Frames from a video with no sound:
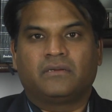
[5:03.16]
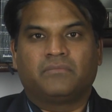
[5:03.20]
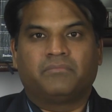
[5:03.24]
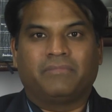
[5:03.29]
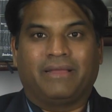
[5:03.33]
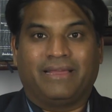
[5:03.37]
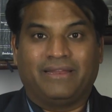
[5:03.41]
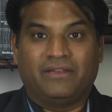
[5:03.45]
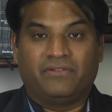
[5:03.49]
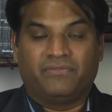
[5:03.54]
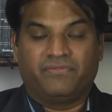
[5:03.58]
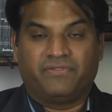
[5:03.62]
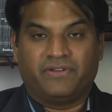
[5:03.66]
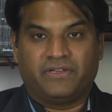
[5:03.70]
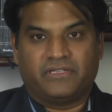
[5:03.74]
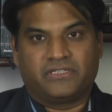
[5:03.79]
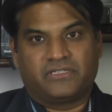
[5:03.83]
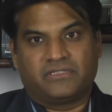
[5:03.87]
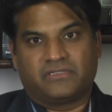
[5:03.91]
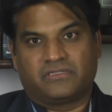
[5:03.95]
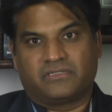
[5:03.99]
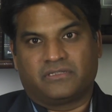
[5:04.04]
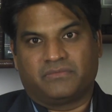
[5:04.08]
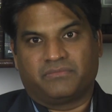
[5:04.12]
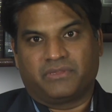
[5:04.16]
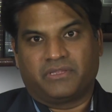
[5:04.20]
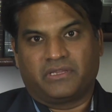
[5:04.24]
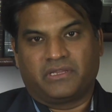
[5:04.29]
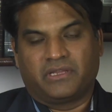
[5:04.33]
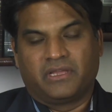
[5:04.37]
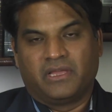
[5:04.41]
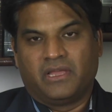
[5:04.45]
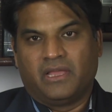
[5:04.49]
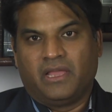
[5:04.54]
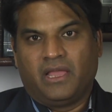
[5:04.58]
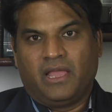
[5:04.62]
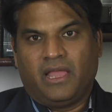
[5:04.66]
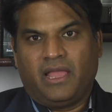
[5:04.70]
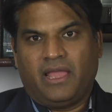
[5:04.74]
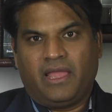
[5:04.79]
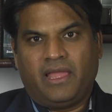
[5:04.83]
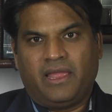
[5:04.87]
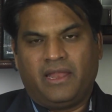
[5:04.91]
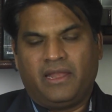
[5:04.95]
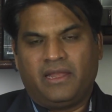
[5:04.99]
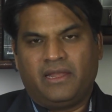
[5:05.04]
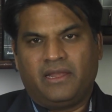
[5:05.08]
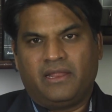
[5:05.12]
manifest or something.
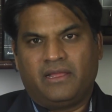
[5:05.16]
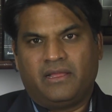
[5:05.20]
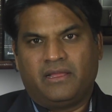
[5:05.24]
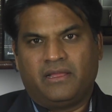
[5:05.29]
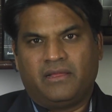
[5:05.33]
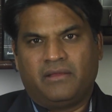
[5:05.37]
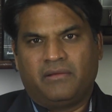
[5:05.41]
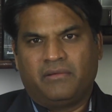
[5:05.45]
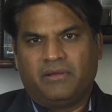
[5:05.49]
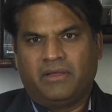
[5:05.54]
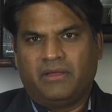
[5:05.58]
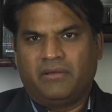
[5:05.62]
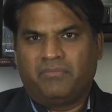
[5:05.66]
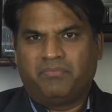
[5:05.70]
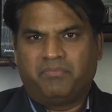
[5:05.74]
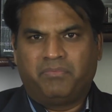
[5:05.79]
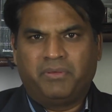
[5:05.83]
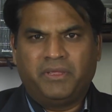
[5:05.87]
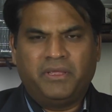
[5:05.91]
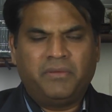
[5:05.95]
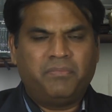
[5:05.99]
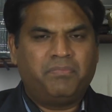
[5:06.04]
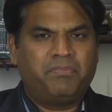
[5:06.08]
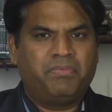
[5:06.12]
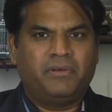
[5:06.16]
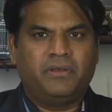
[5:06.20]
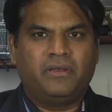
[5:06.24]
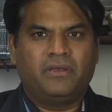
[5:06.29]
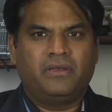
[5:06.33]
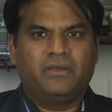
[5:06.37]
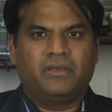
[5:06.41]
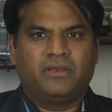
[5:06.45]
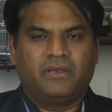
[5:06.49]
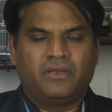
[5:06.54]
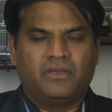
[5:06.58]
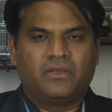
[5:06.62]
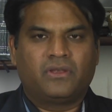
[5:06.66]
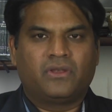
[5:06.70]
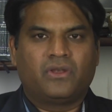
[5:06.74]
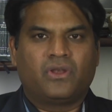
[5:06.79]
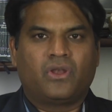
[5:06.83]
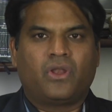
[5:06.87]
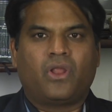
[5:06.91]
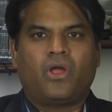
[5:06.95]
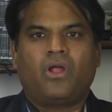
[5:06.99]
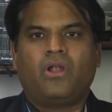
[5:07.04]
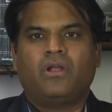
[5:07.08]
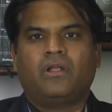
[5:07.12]
And people did
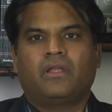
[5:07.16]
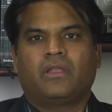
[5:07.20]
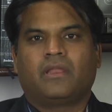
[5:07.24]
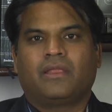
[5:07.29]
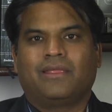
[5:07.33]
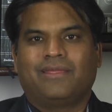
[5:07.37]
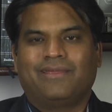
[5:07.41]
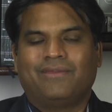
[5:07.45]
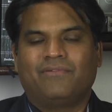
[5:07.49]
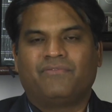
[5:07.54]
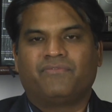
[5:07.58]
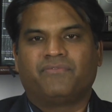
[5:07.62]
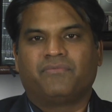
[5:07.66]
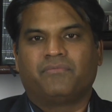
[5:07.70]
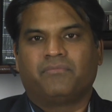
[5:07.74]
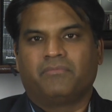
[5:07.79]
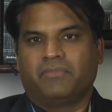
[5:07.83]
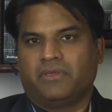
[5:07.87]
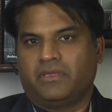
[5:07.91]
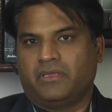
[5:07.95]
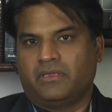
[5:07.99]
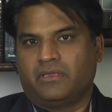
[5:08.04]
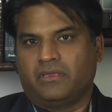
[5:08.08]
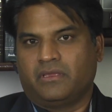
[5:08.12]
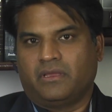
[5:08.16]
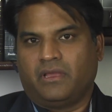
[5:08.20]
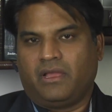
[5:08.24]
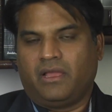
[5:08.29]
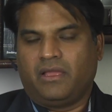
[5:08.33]
not give me.